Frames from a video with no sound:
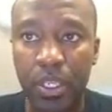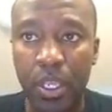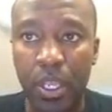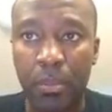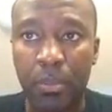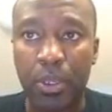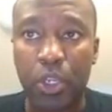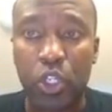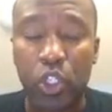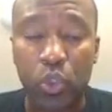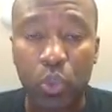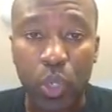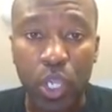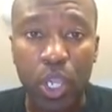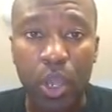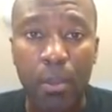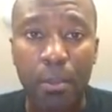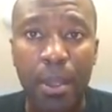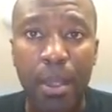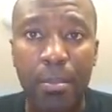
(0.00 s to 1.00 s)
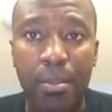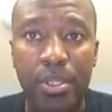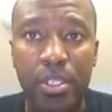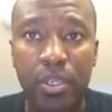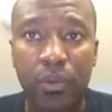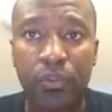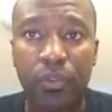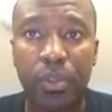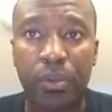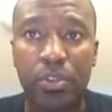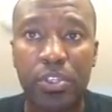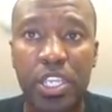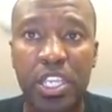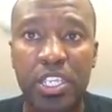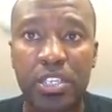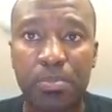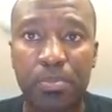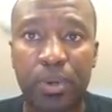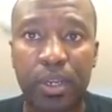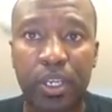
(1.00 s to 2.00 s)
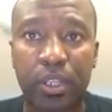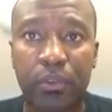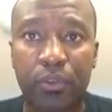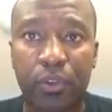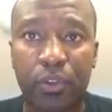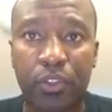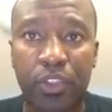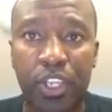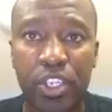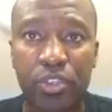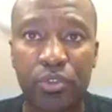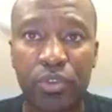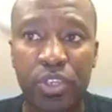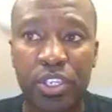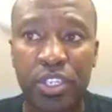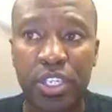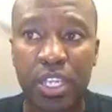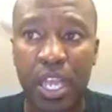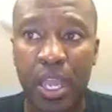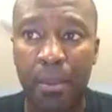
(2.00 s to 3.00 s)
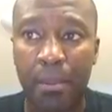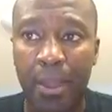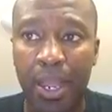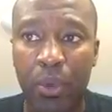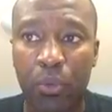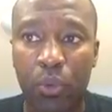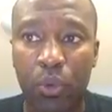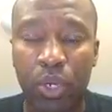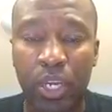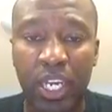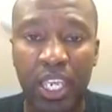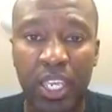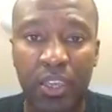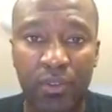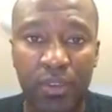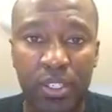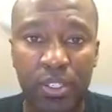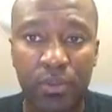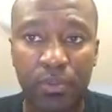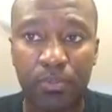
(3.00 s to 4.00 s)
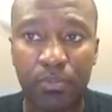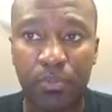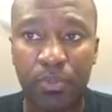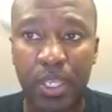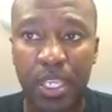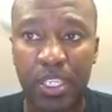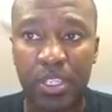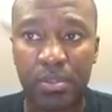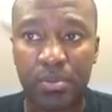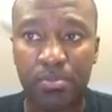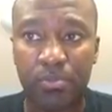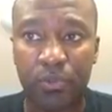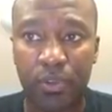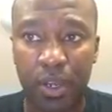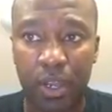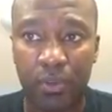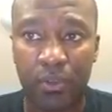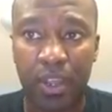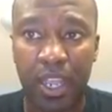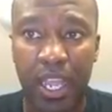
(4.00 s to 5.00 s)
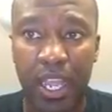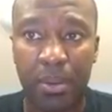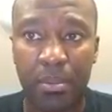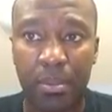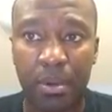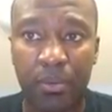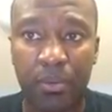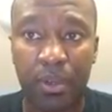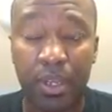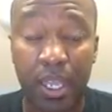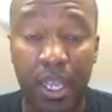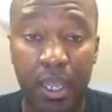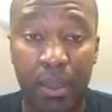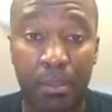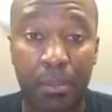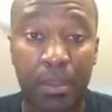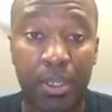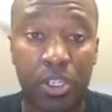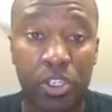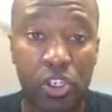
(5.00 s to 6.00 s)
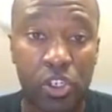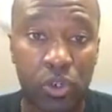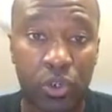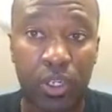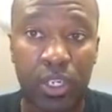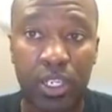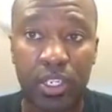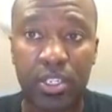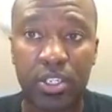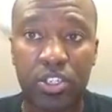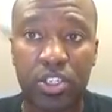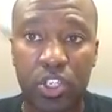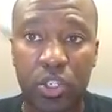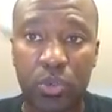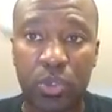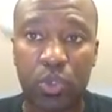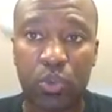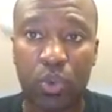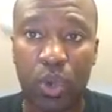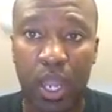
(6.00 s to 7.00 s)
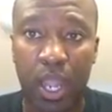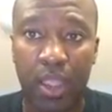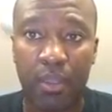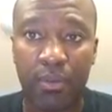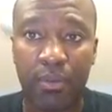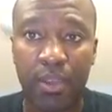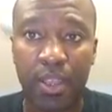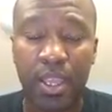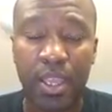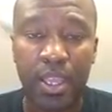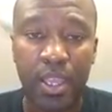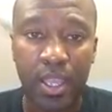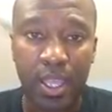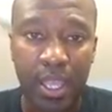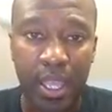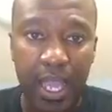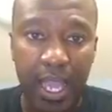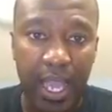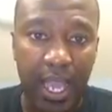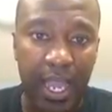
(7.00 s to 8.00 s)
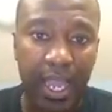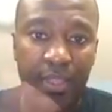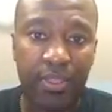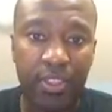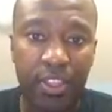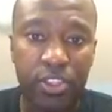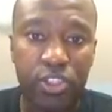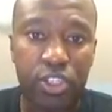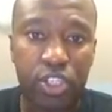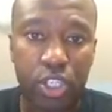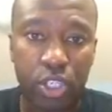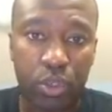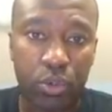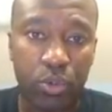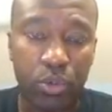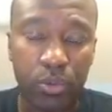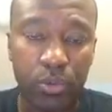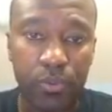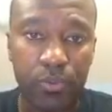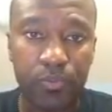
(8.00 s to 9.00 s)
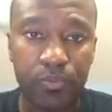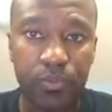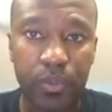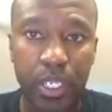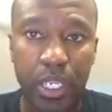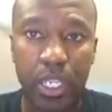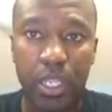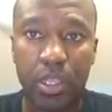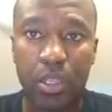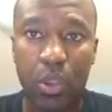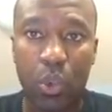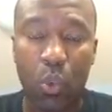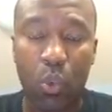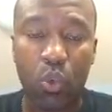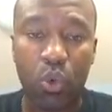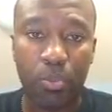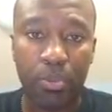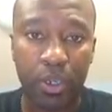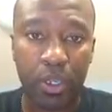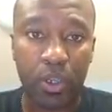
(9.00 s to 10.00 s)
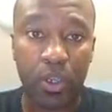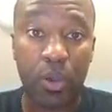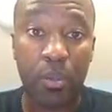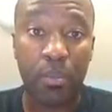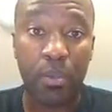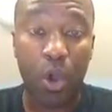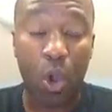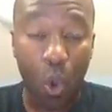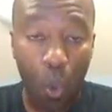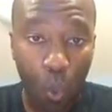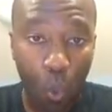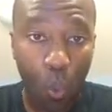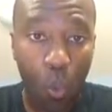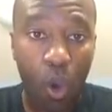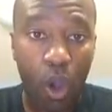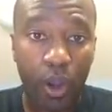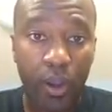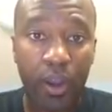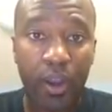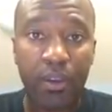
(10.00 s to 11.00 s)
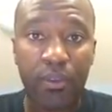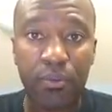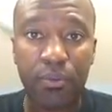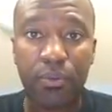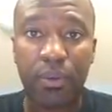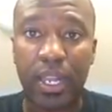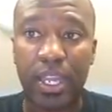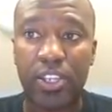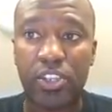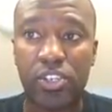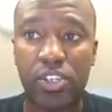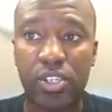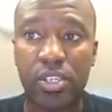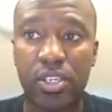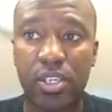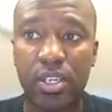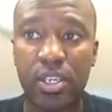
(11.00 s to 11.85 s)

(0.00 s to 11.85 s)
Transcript: Because we are members of his body, for this reason, a man will leave his father and mother and be joined to his wife, and the two will become one flesh.